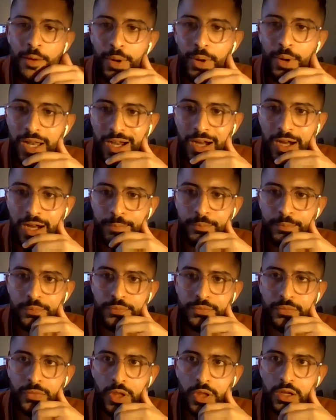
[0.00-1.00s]
But
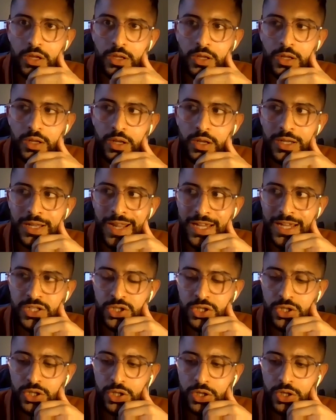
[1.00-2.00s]

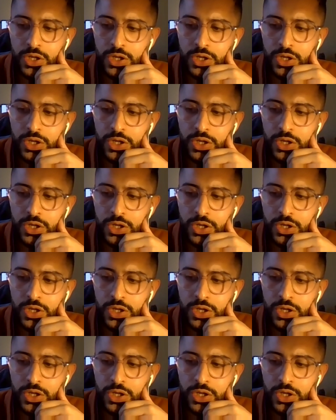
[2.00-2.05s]
Nash,